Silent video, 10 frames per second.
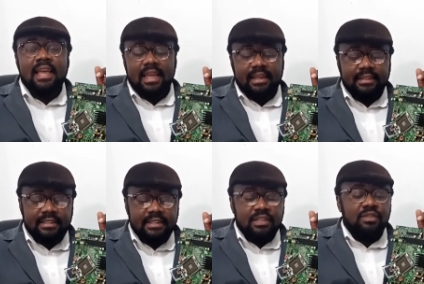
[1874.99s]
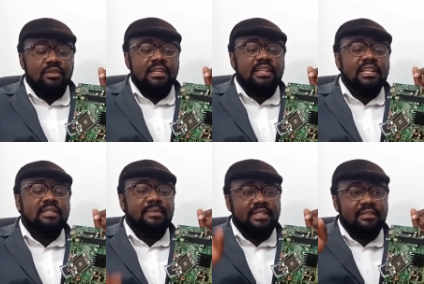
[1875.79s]
and you need a
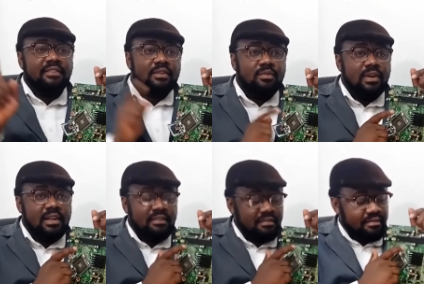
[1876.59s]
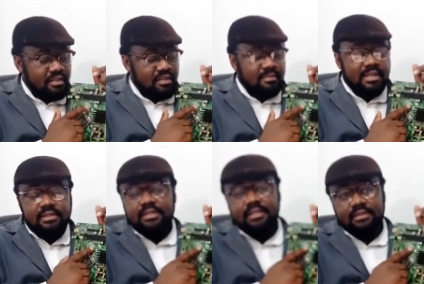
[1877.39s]
specific one for your
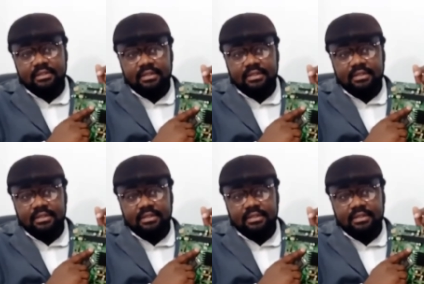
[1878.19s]
machine.